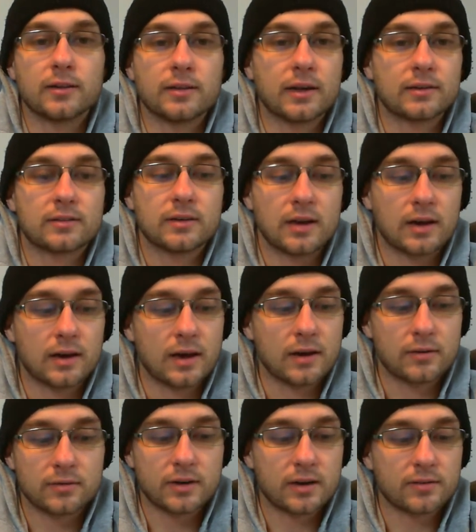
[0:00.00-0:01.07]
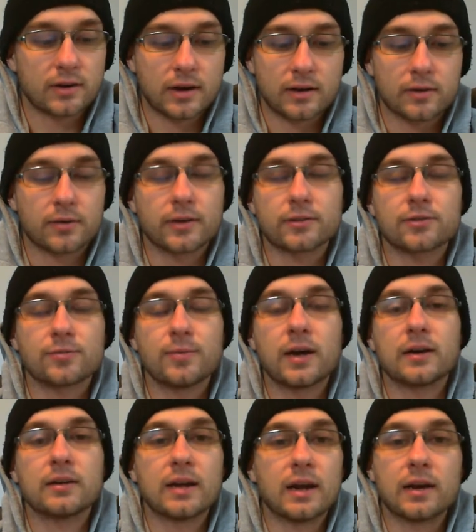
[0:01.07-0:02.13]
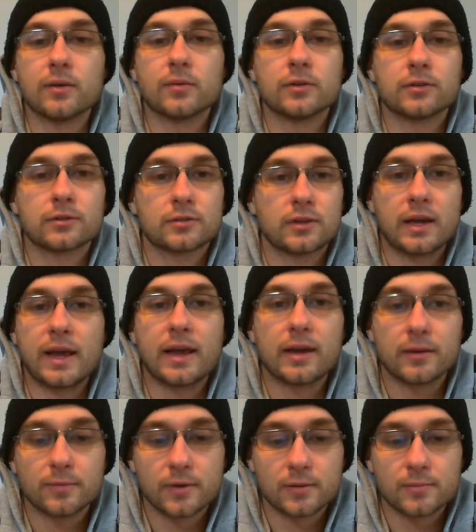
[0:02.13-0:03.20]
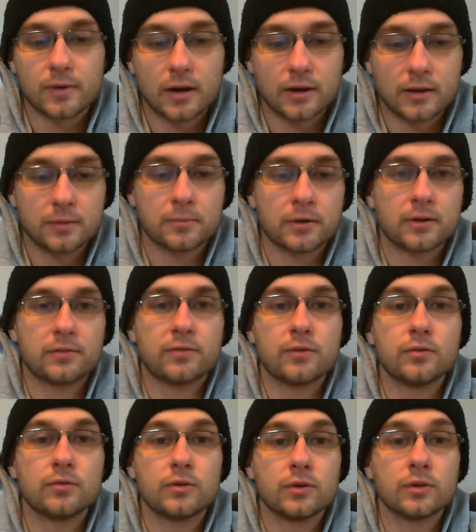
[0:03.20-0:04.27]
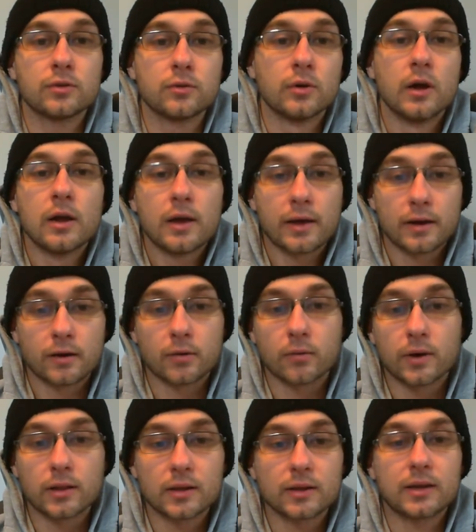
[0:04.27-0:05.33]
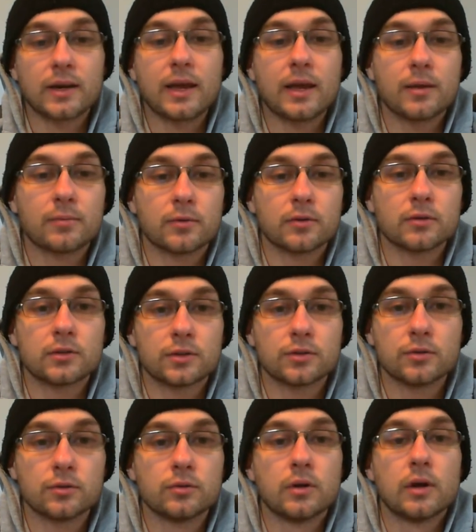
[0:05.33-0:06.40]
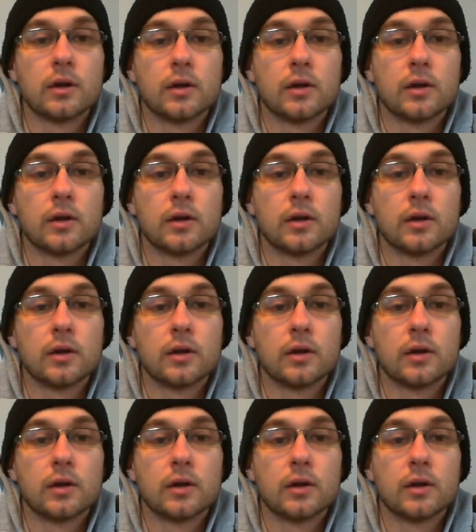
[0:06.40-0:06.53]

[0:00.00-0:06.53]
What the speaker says: and that's not, I don't expect anyone just to hand me money, but if you do and are willing and able to